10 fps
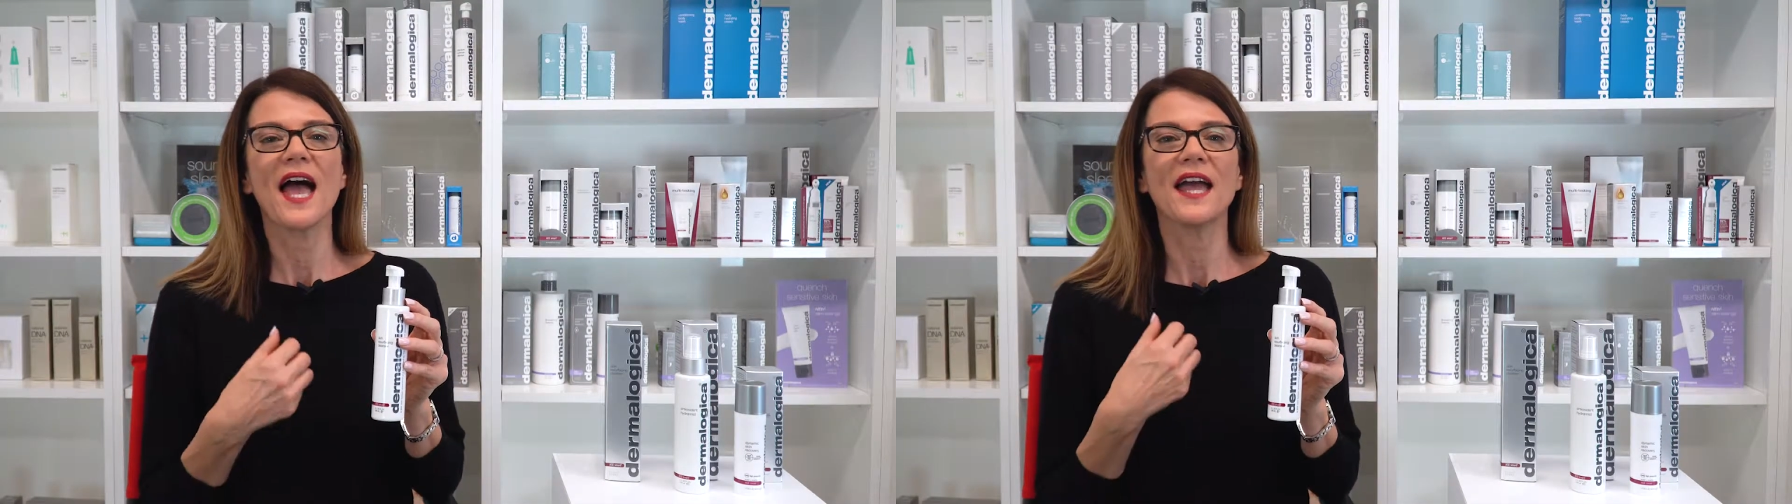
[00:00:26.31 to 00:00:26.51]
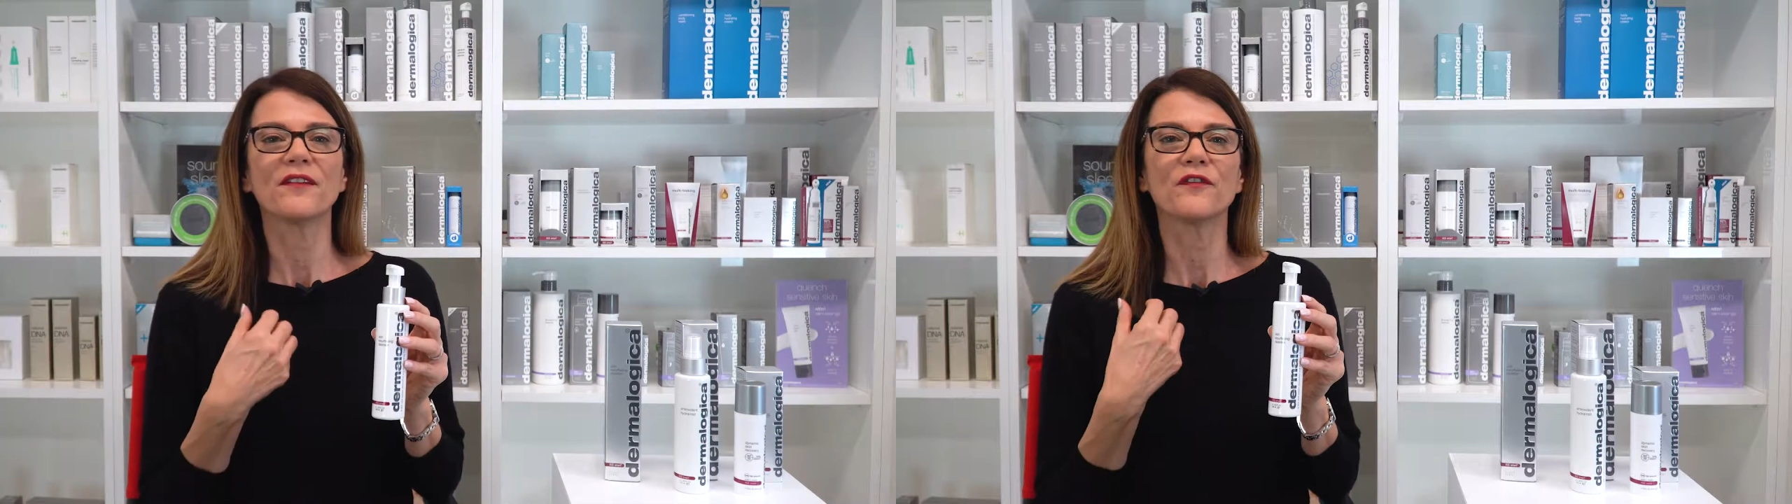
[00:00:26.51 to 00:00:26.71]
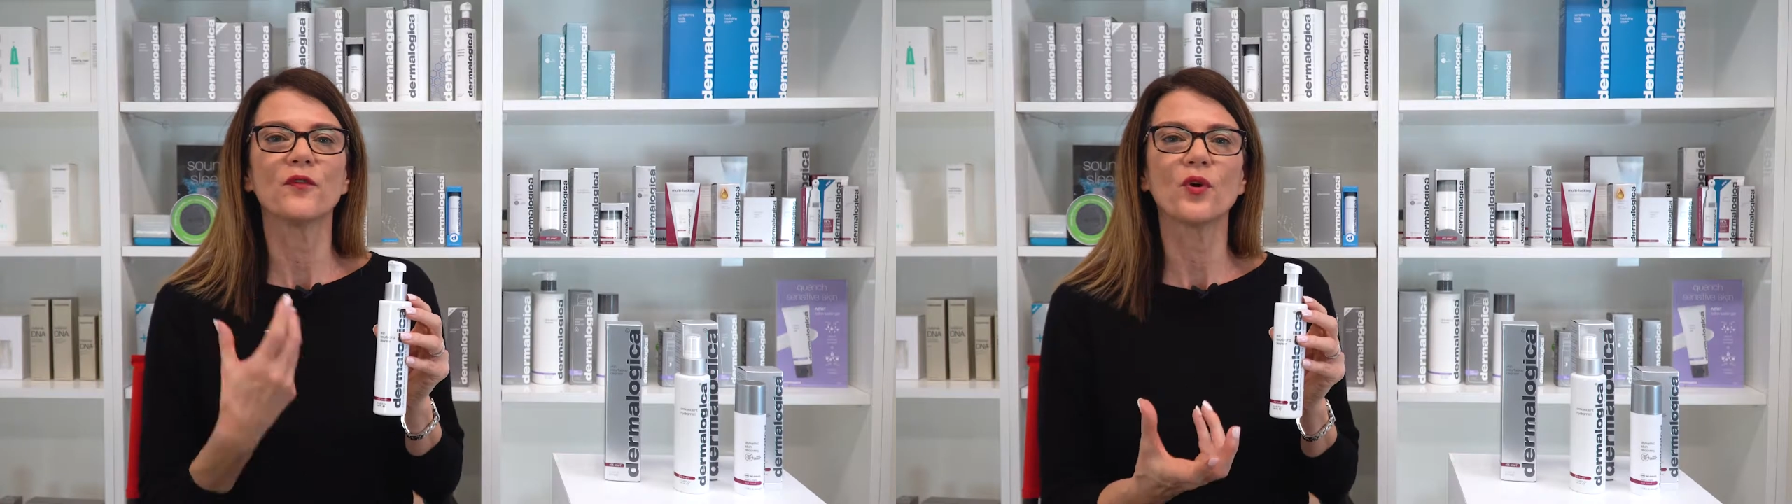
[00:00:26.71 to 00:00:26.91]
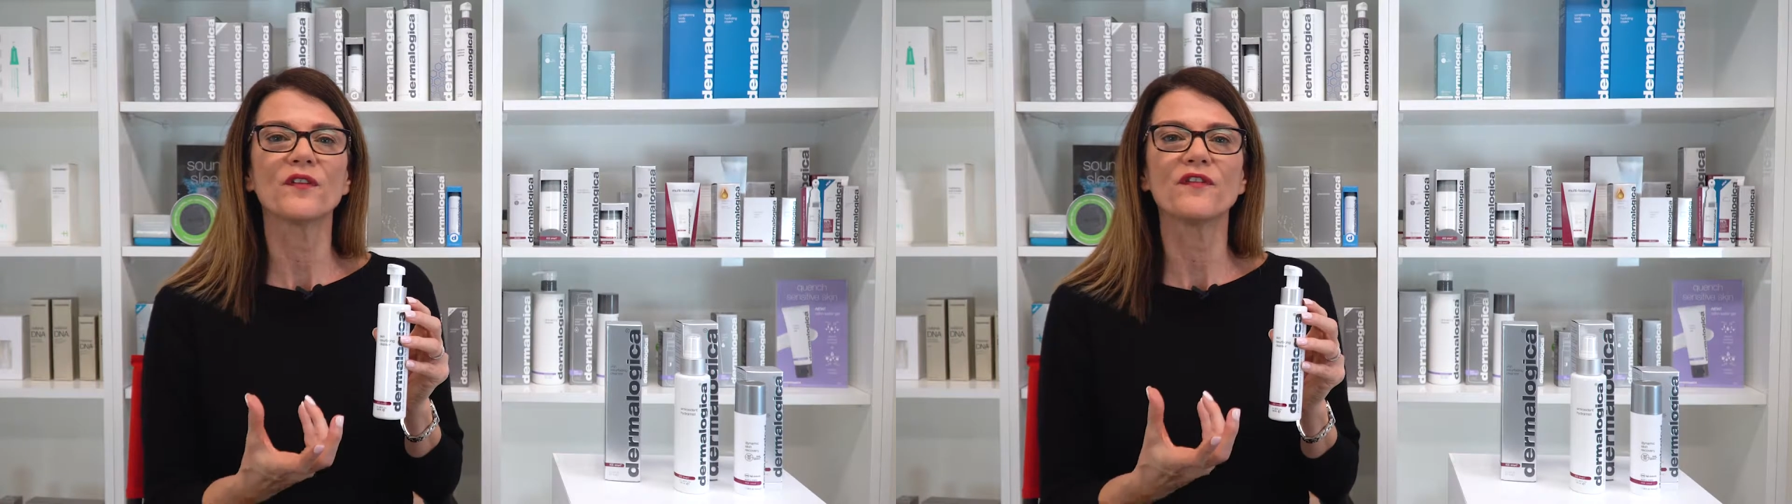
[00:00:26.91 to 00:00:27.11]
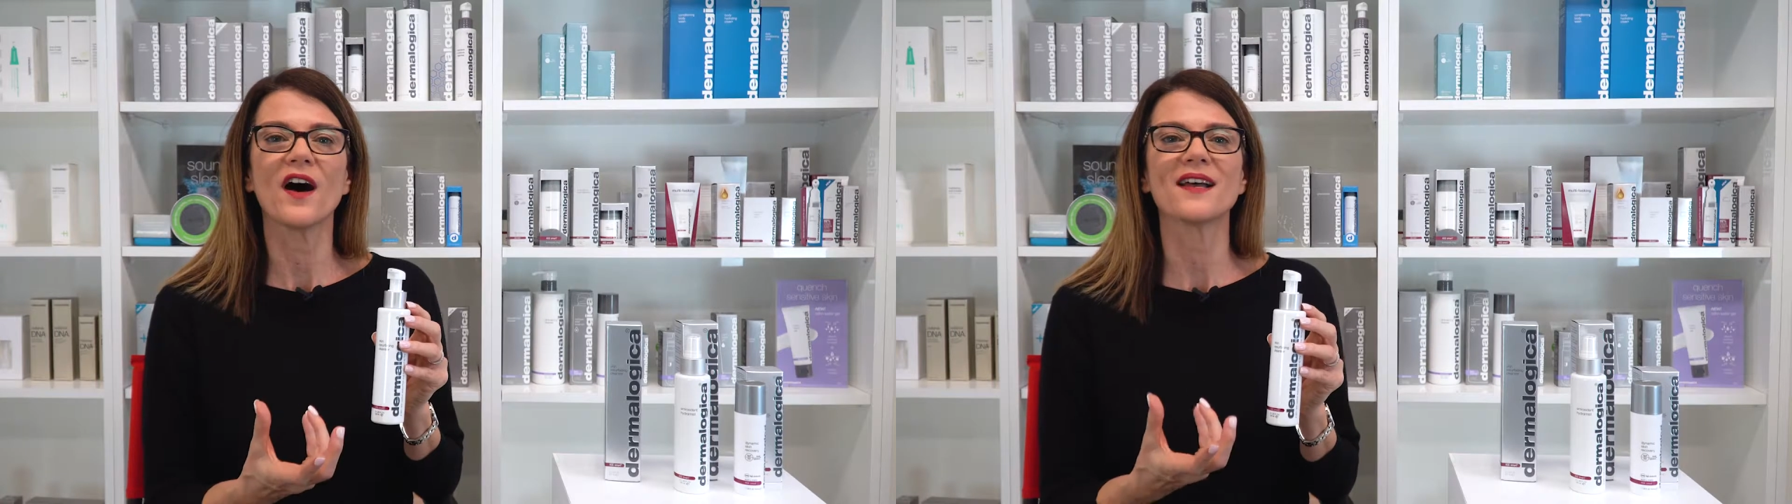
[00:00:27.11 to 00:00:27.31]
and
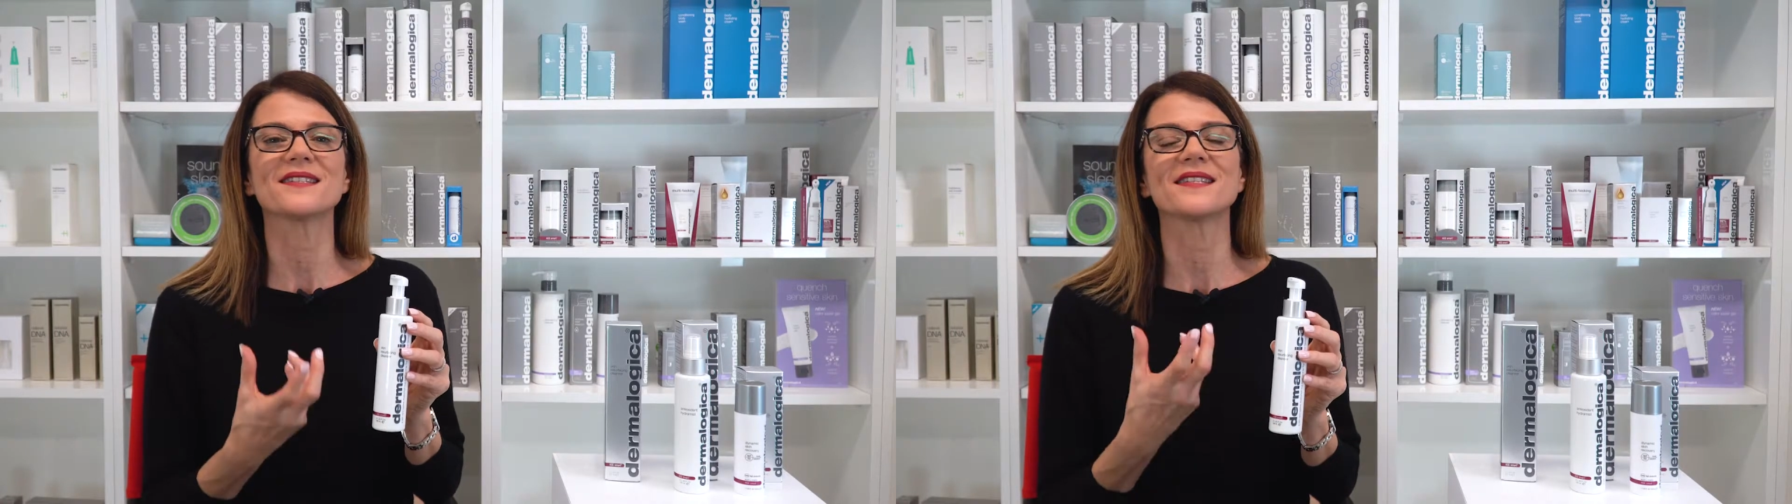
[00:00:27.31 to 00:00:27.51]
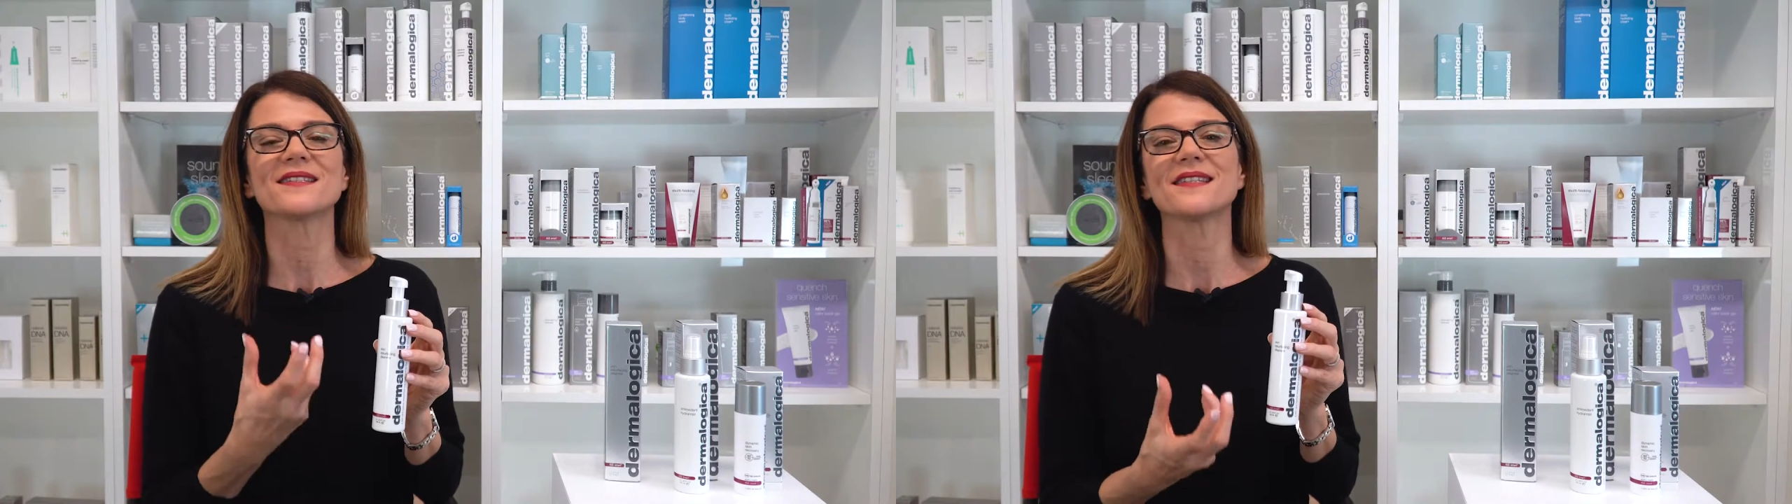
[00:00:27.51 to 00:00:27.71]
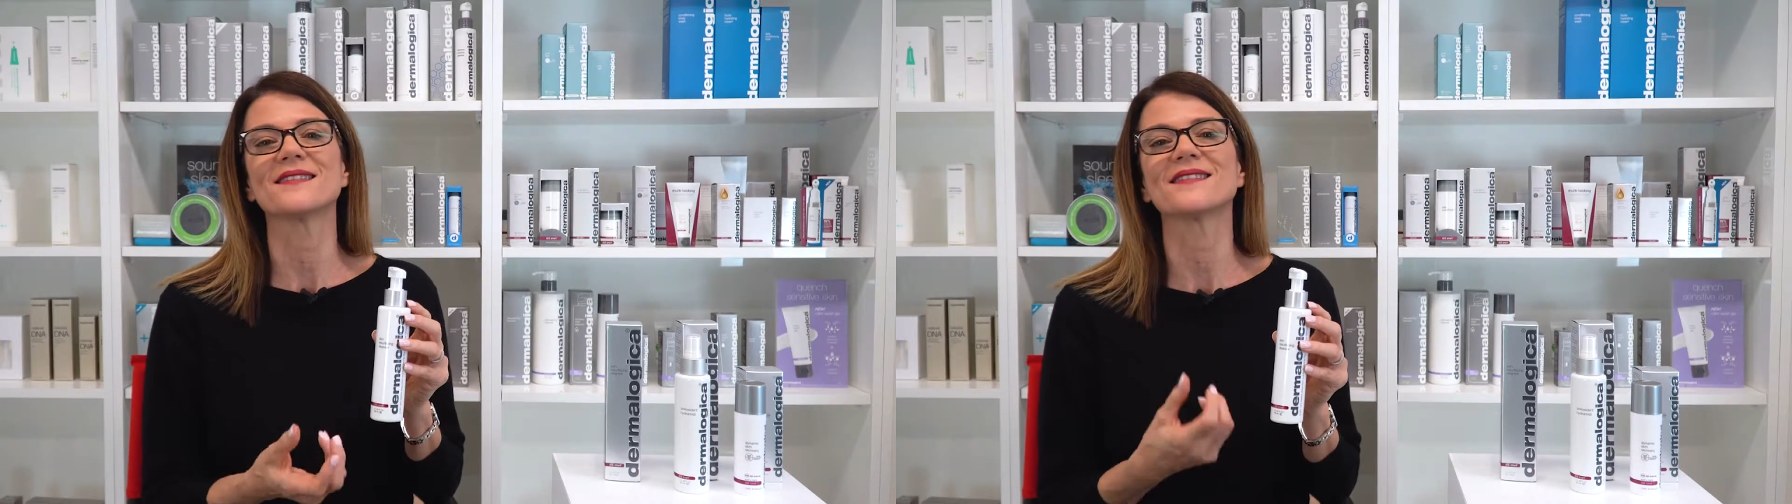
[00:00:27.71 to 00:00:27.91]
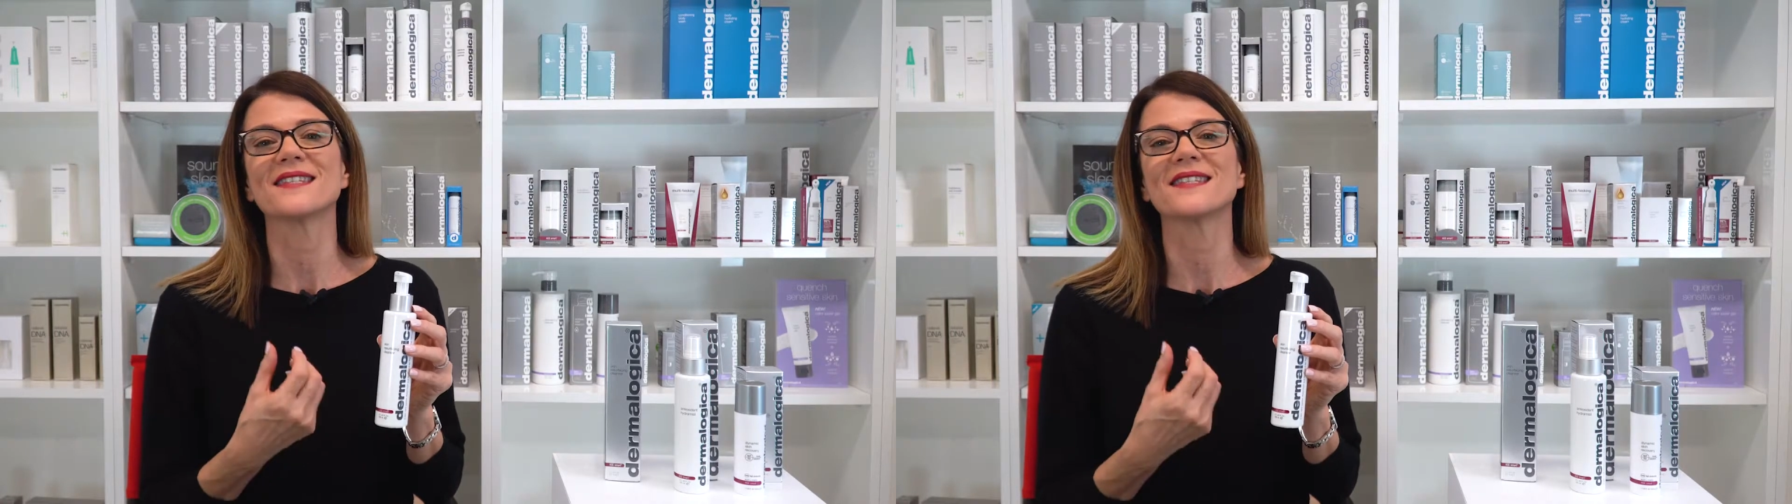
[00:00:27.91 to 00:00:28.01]
fortifies the skin's